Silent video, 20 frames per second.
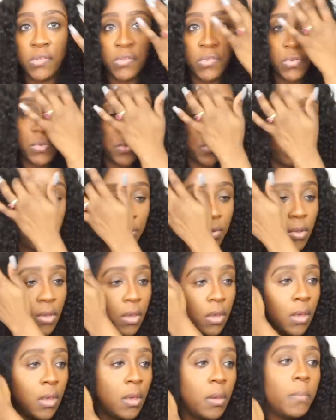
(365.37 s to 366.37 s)
to
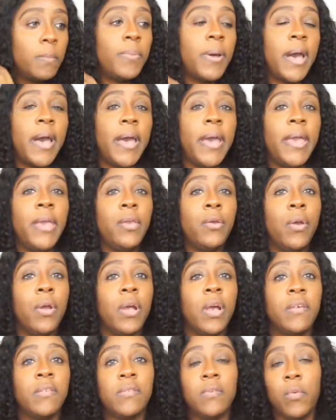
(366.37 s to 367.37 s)
buy your
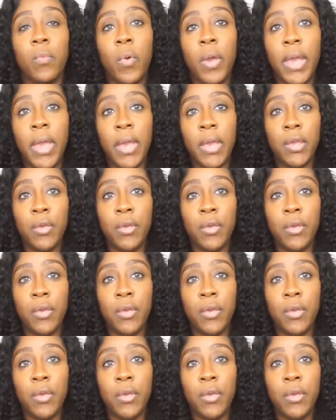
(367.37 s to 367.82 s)
custom wig,